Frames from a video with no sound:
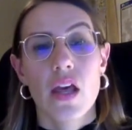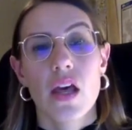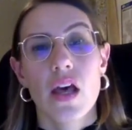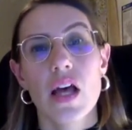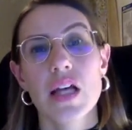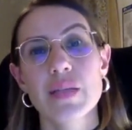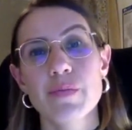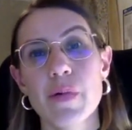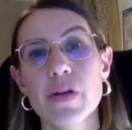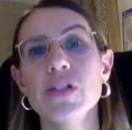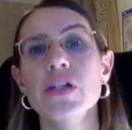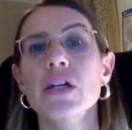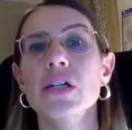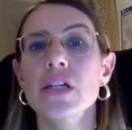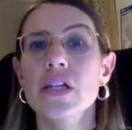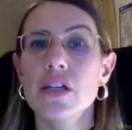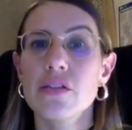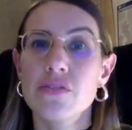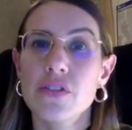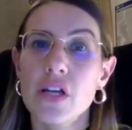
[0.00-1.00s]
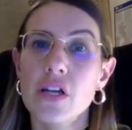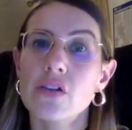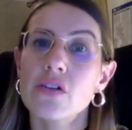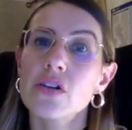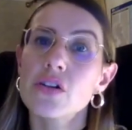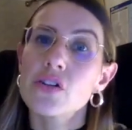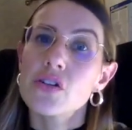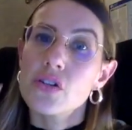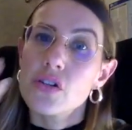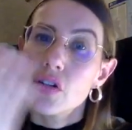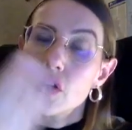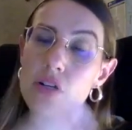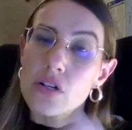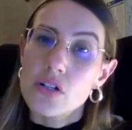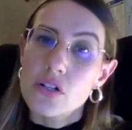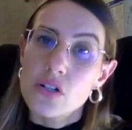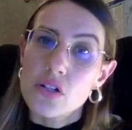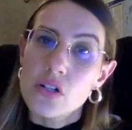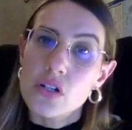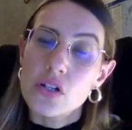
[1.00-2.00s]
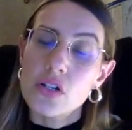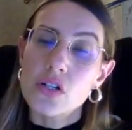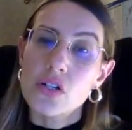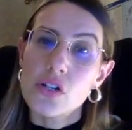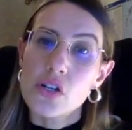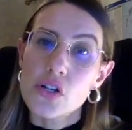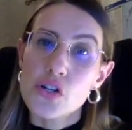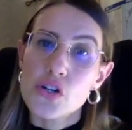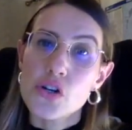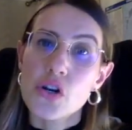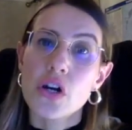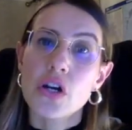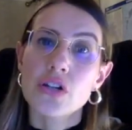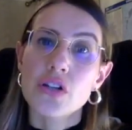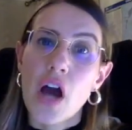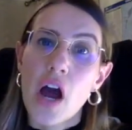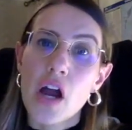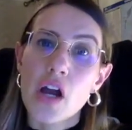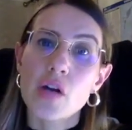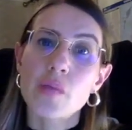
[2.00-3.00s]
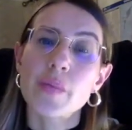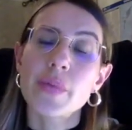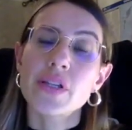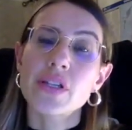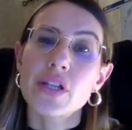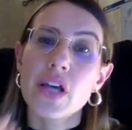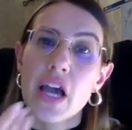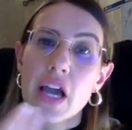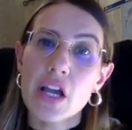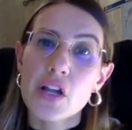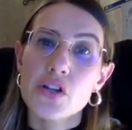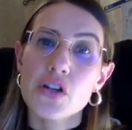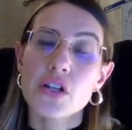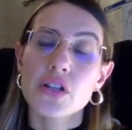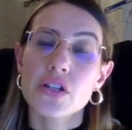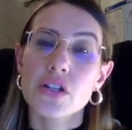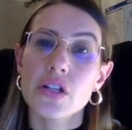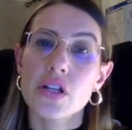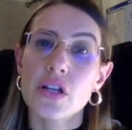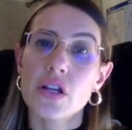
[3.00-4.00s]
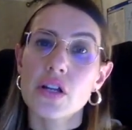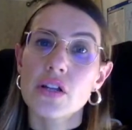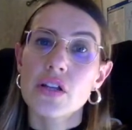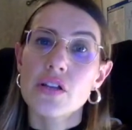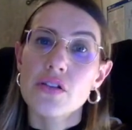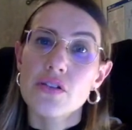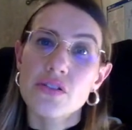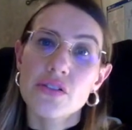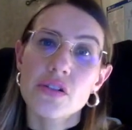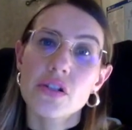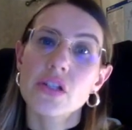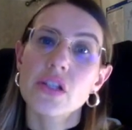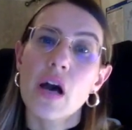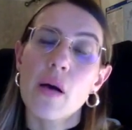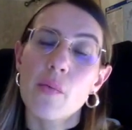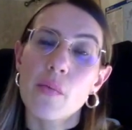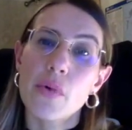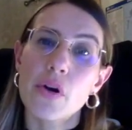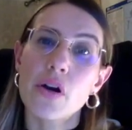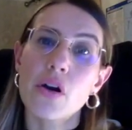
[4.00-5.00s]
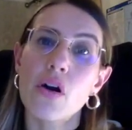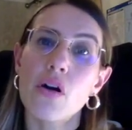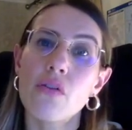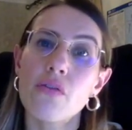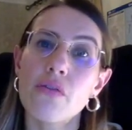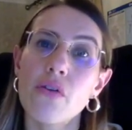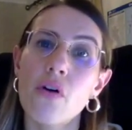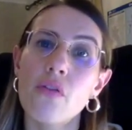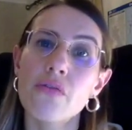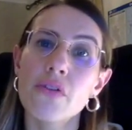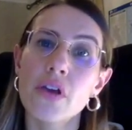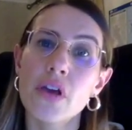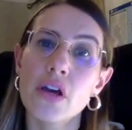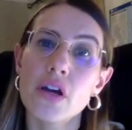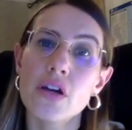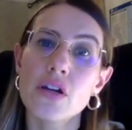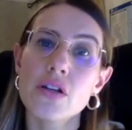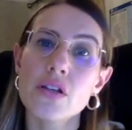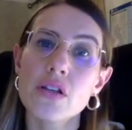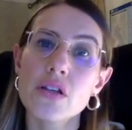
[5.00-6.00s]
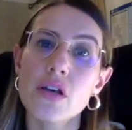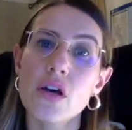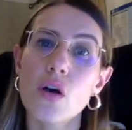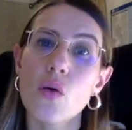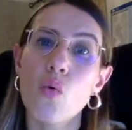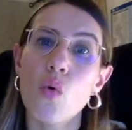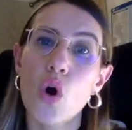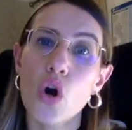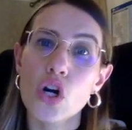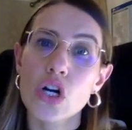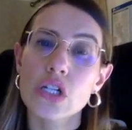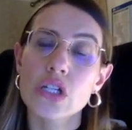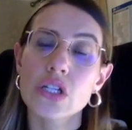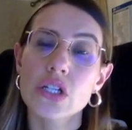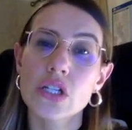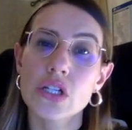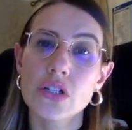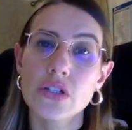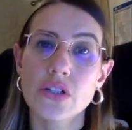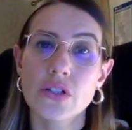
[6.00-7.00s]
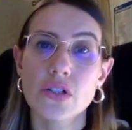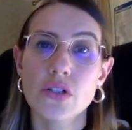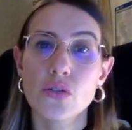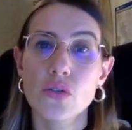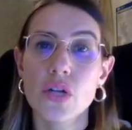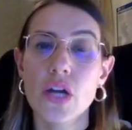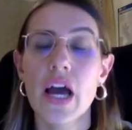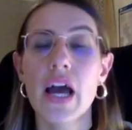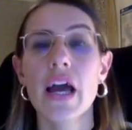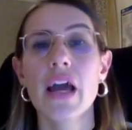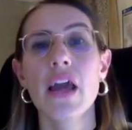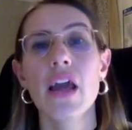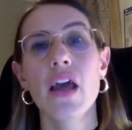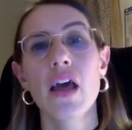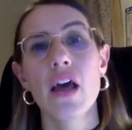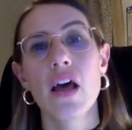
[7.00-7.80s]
especially if they reach retirement age and the necessary number of years worked here in the UK,